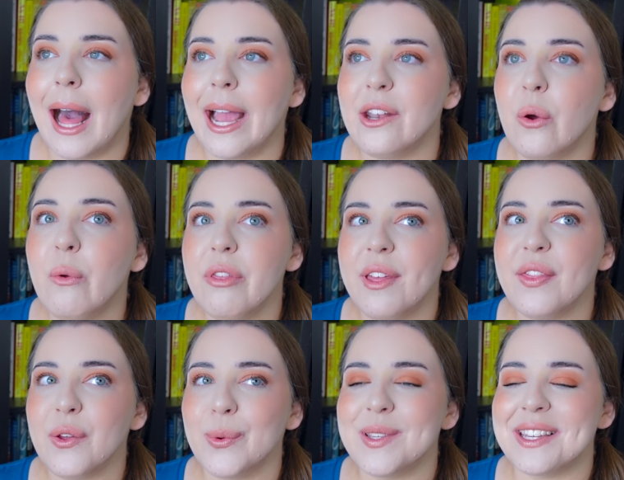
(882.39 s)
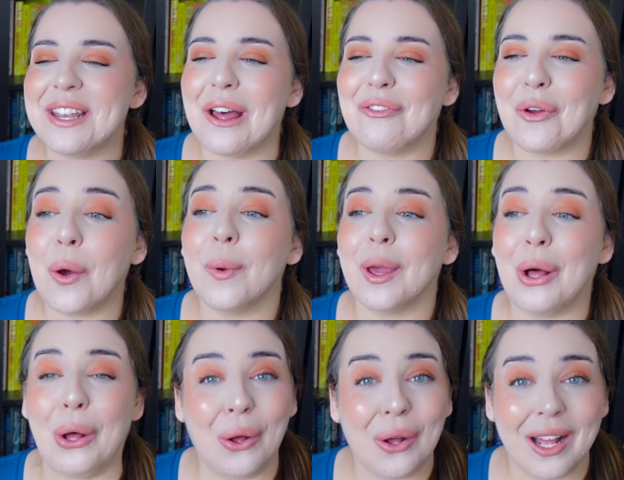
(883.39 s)
I don't think there was enough going
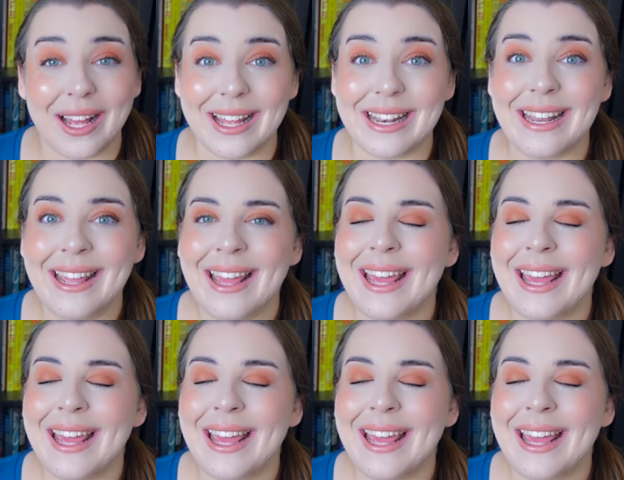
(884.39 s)
on